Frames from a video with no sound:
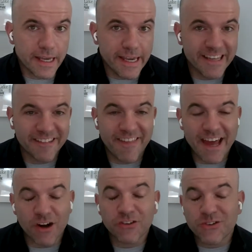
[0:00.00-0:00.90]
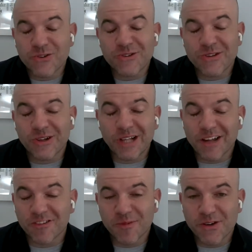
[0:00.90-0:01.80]
is that our students in the
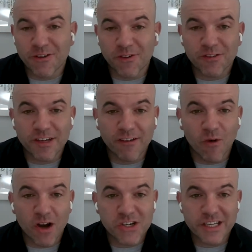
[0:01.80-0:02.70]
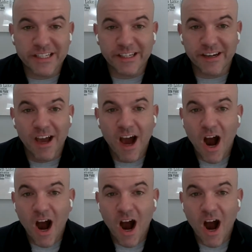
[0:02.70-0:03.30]
classroom at University of Washington